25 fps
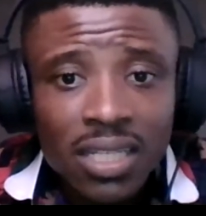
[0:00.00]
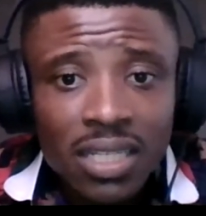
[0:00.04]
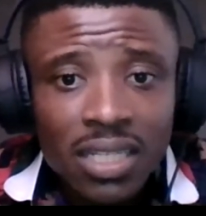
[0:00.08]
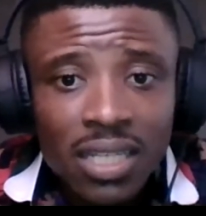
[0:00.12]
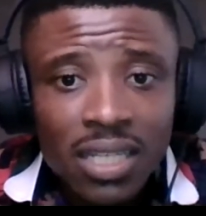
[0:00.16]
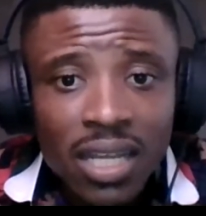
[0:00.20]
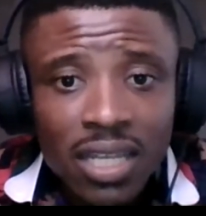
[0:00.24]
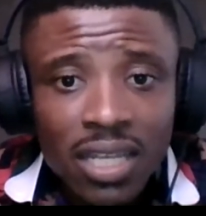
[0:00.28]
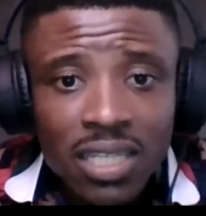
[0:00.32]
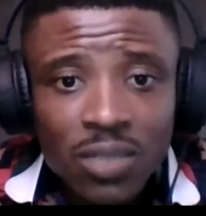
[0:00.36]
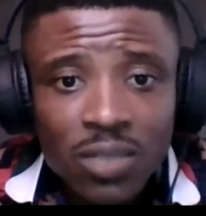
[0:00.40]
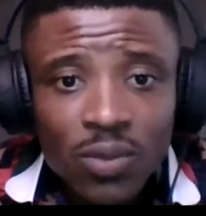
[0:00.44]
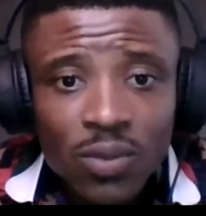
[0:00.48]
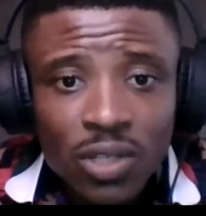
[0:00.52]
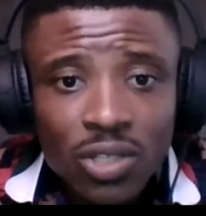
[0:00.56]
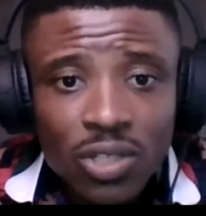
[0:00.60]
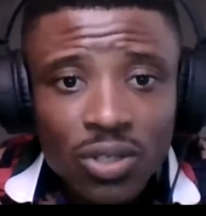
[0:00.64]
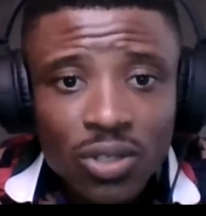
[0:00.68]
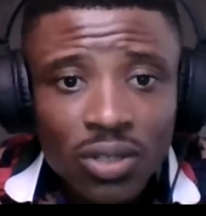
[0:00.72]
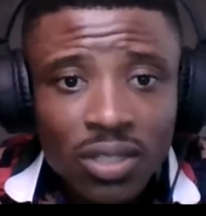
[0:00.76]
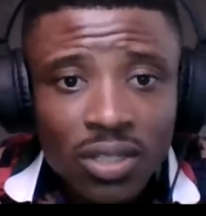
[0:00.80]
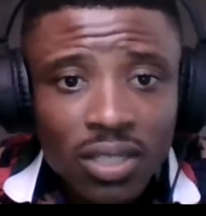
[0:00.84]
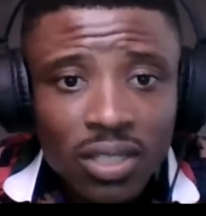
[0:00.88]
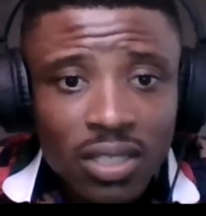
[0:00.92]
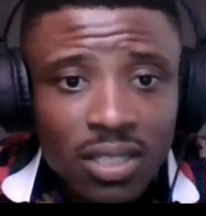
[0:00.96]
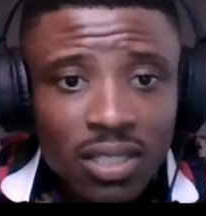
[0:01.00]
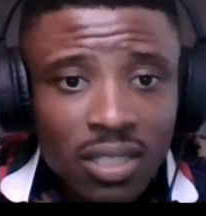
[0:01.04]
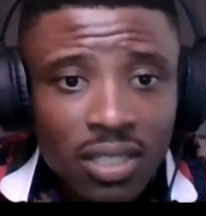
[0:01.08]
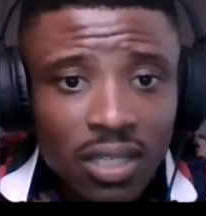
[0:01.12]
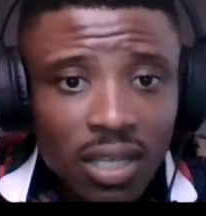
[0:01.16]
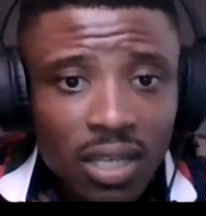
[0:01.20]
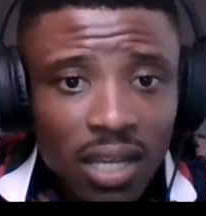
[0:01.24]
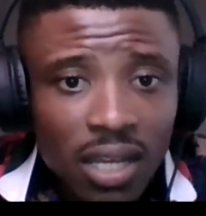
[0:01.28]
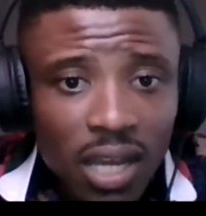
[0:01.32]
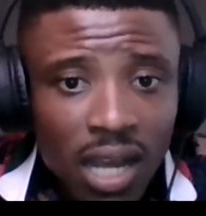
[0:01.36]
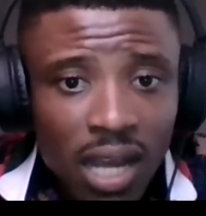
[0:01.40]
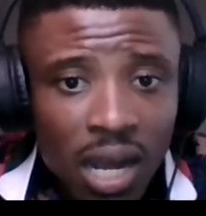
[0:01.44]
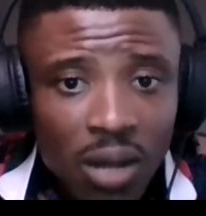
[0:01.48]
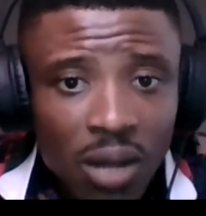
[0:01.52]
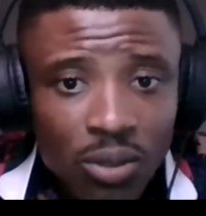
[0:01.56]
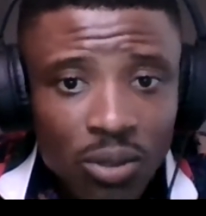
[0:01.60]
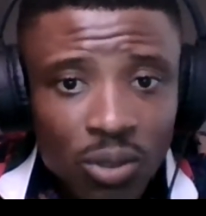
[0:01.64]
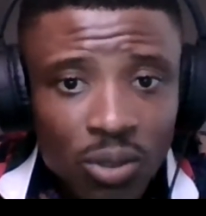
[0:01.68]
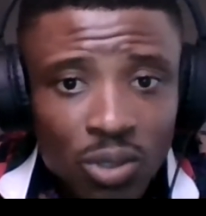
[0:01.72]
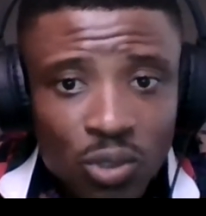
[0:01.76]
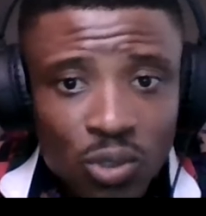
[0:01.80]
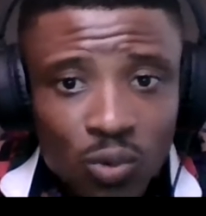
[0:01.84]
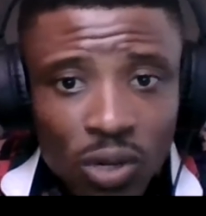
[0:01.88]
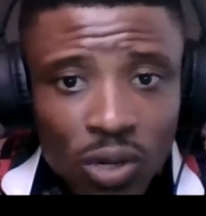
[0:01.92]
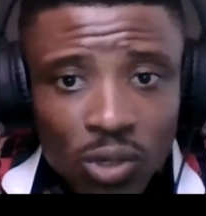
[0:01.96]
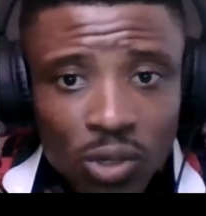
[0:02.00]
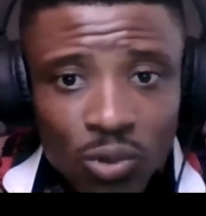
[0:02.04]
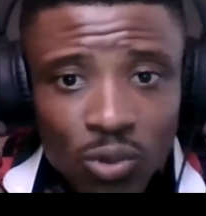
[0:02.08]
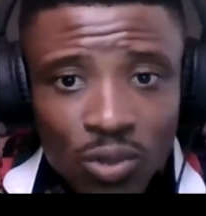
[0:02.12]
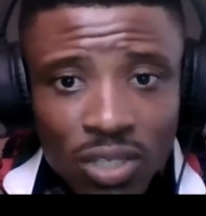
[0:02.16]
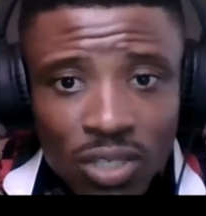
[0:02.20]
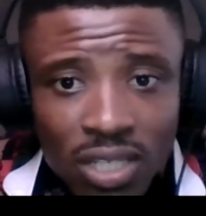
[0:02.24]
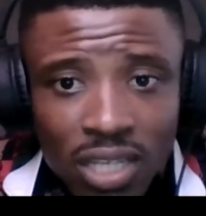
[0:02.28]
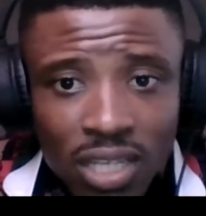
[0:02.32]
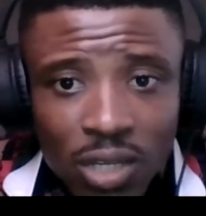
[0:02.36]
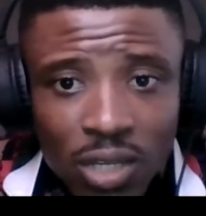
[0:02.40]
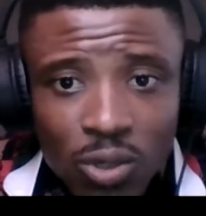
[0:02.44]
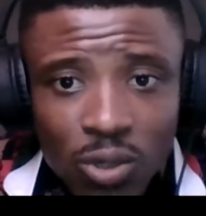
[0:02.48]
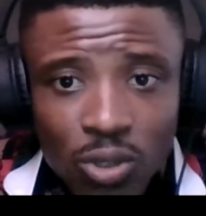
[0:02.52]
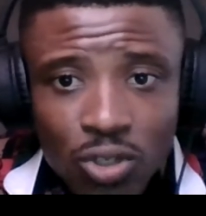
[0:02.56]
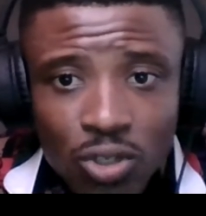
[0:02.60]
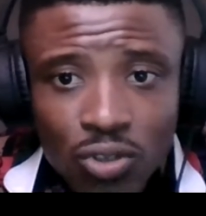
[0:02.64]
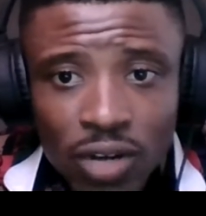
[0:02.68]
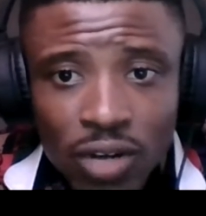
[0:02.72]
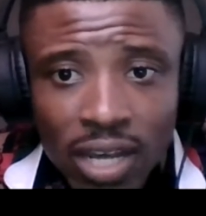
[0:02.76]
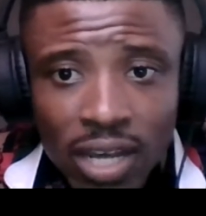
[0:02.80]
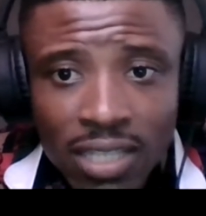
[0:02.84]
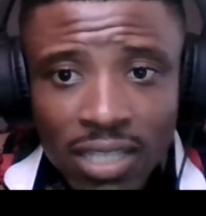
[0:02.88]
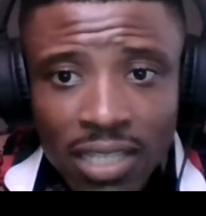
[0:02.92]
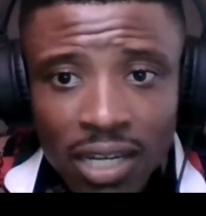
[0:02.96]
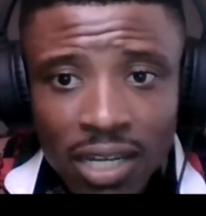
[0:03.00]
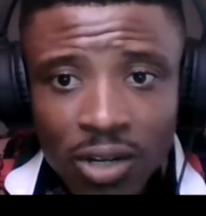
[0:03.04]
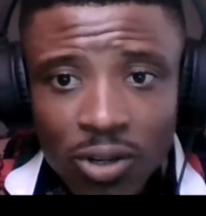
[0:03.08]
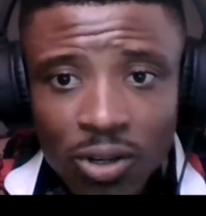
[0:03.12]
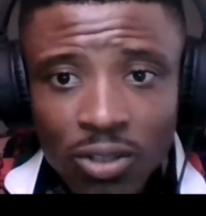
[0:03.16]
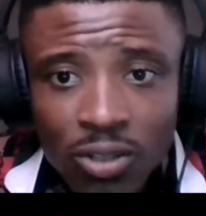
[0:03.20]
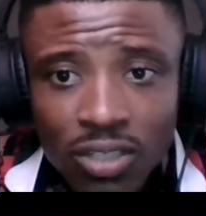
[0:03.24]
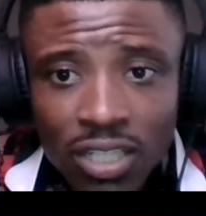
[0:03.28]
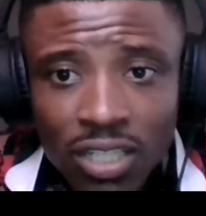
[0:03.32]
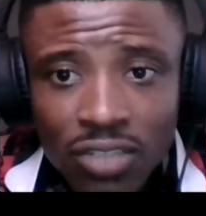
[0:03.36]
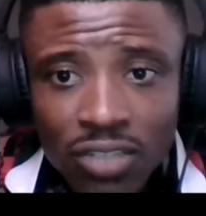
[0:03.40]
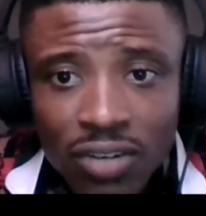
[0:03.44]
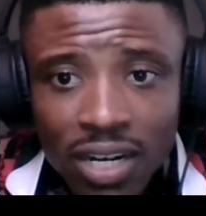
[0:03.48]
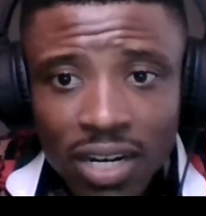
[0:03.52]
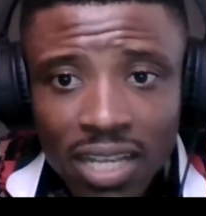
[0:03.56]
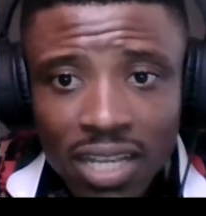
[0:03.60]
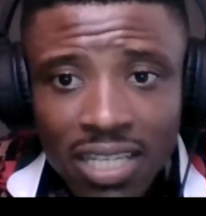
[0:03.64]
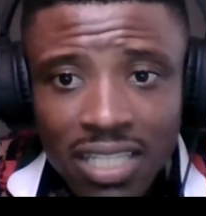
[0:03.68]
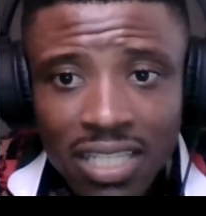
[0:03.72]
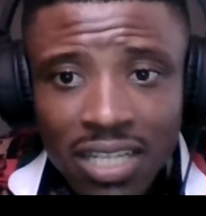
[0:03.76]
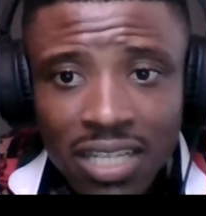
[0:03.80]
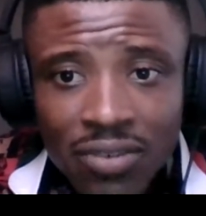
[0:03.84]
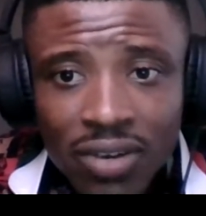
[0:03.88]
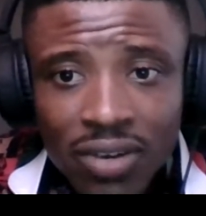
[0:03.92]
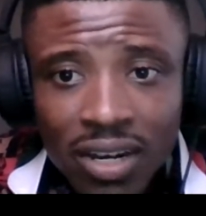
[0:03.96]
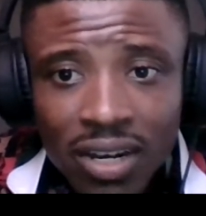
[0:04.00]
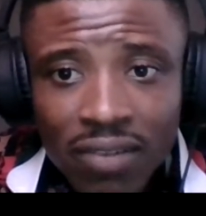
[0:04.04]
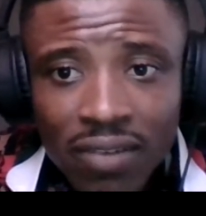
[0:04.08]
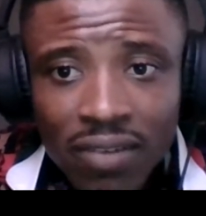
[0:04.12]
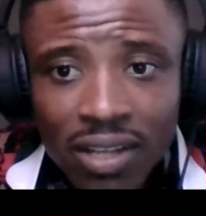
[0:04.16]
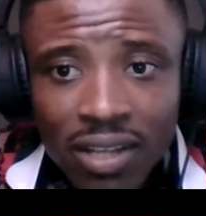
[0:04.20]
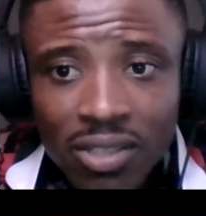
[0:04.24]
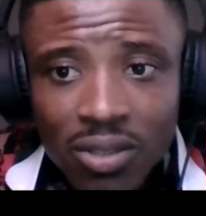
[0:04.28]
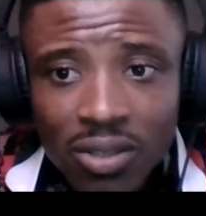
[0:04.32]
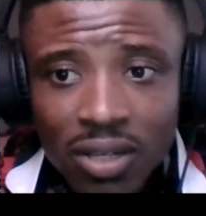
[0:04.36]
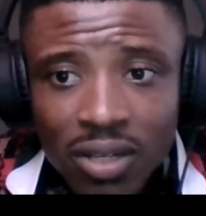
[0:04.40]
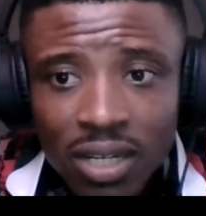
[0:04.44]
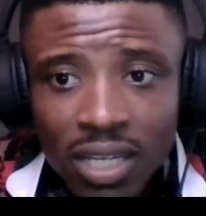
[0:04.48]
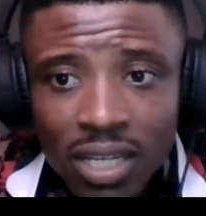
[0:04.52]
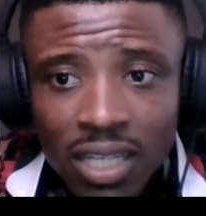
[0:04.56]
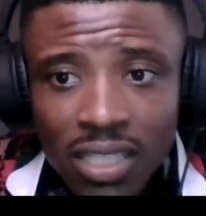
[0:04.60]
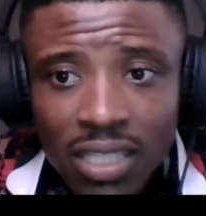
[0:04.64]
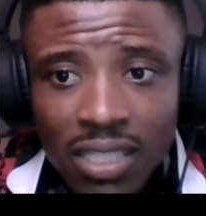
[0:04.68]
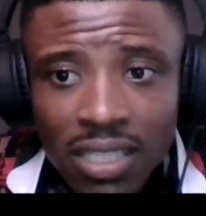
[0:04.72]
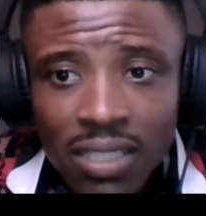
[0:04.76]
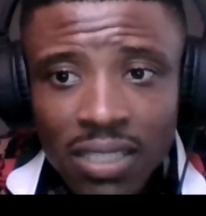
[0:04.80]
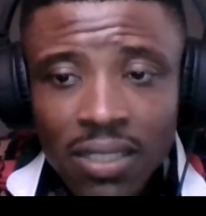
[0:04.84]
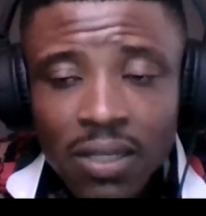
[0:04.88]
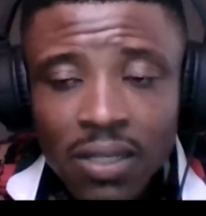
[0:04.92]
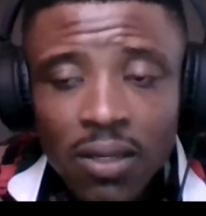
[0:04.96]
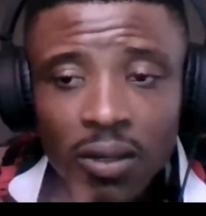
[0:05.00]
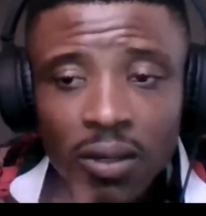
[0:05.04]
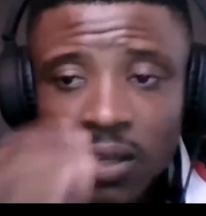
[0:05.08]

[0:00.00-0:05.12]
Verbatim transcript: The next question is how does one who it a good writer, content writer, stay relevant on LinkedIn?